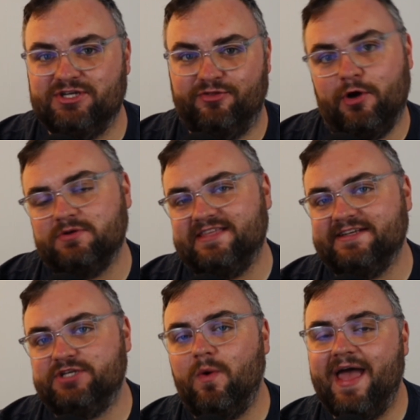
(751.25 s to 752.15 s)
to those
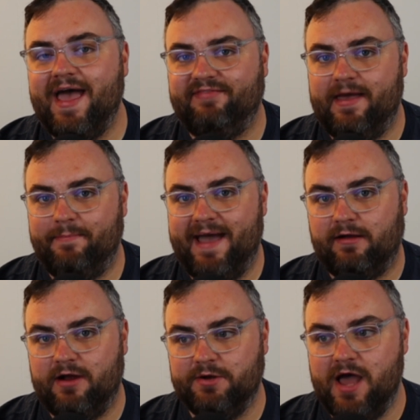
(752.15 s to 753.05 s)
that don't have that
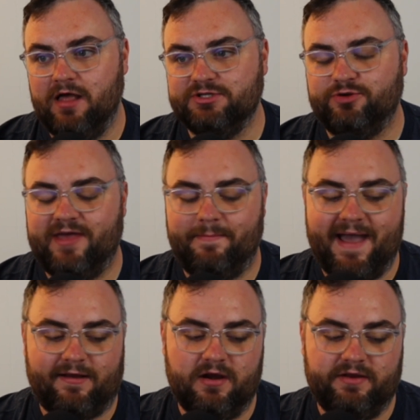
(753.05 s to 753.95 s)
background knowledge or that
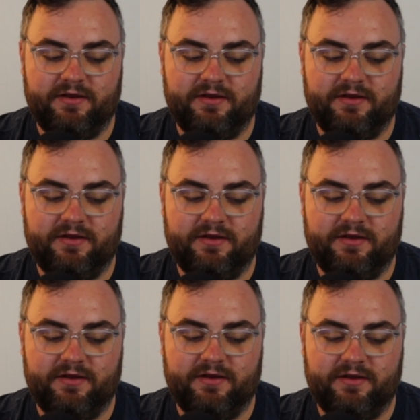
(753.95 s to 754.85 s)
background
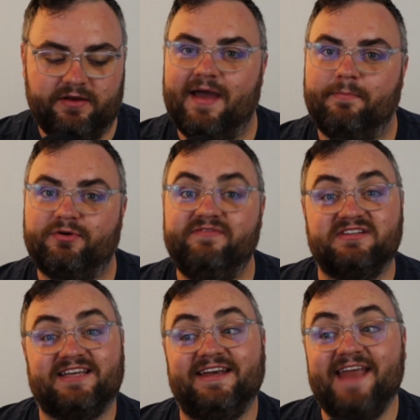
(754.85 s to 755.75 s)
information or that
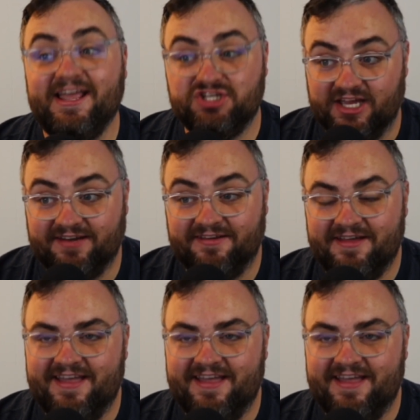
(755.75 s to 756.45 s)
previous connection.